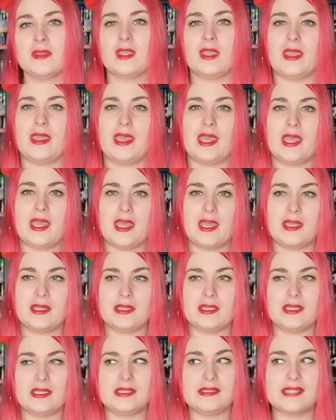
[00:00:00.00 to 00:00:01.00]
and
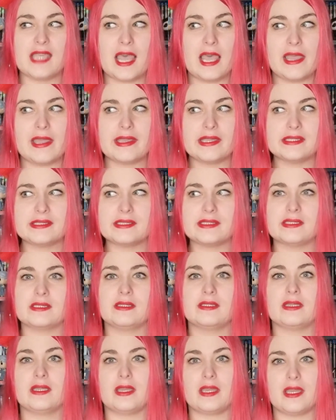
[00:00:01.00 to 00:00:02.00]
he dies
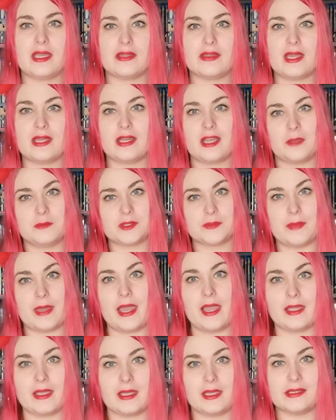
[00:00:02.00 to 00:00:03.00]
and then comes
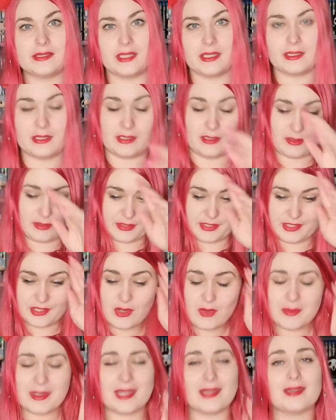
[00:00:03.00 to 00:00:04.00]
back as a killer
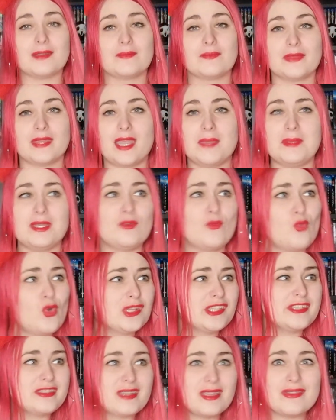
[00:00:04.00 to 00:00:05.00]
snowman. I mean,
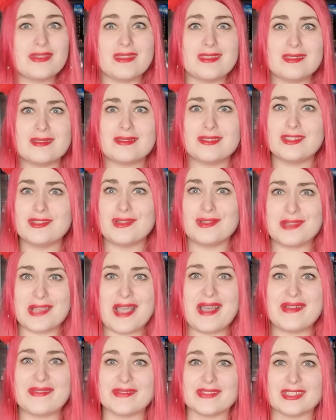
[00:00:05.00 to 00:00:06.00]
what's not to
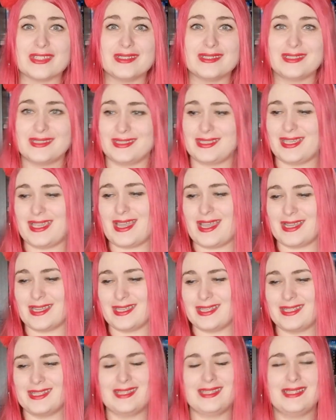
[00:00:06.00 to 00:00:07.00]
love? Yeah.
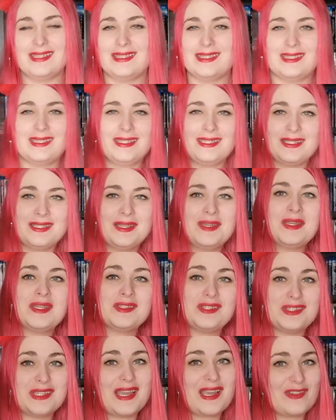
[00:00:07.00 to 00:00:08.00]

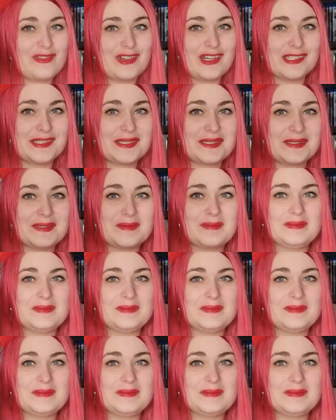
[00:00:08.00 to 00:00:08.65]
Jack Frost.